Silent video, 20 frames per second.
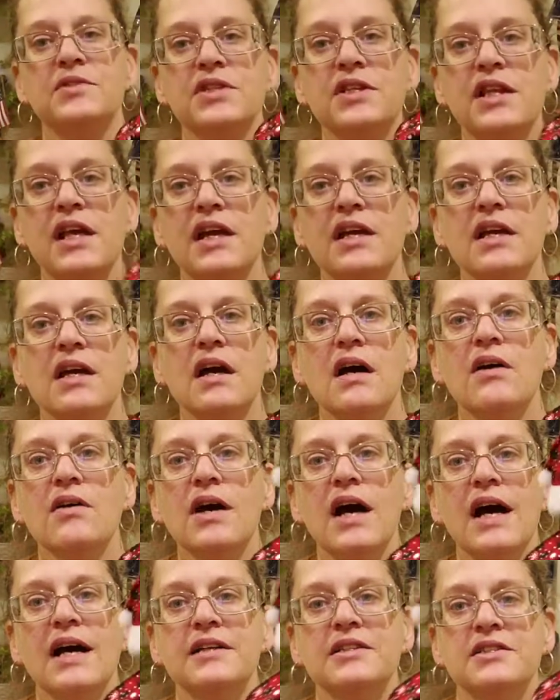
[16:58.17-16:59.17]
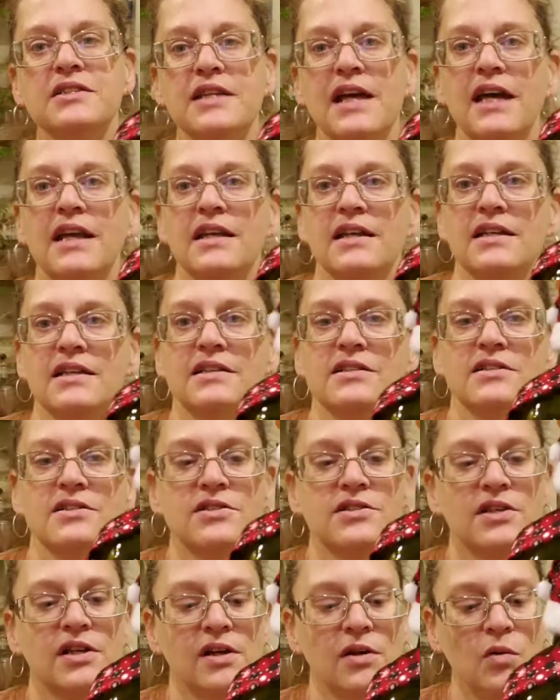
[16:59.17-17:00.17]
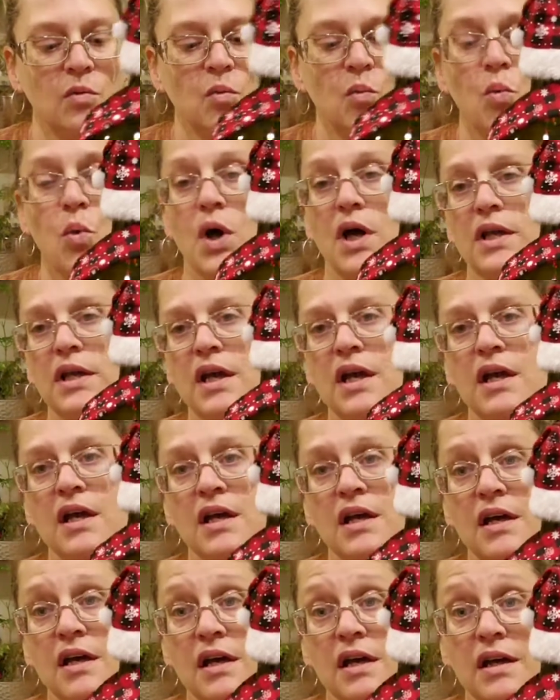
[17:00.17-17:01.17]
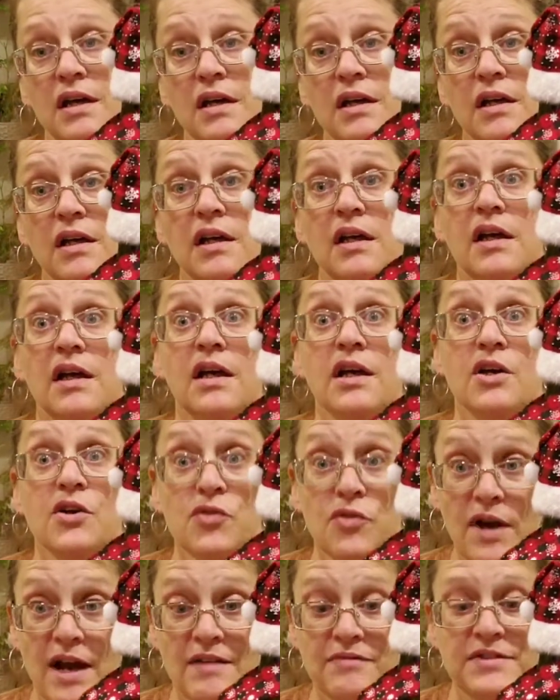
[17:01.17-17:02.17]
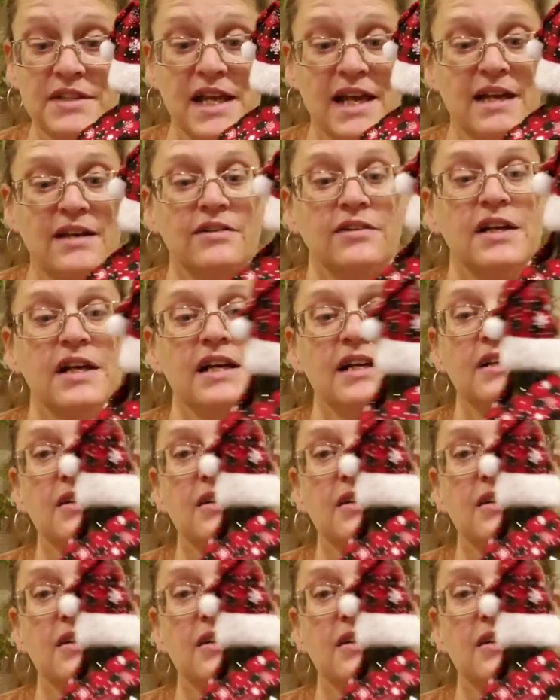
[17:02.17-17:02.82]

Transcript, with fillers: So there you go, guys. That is one craft down.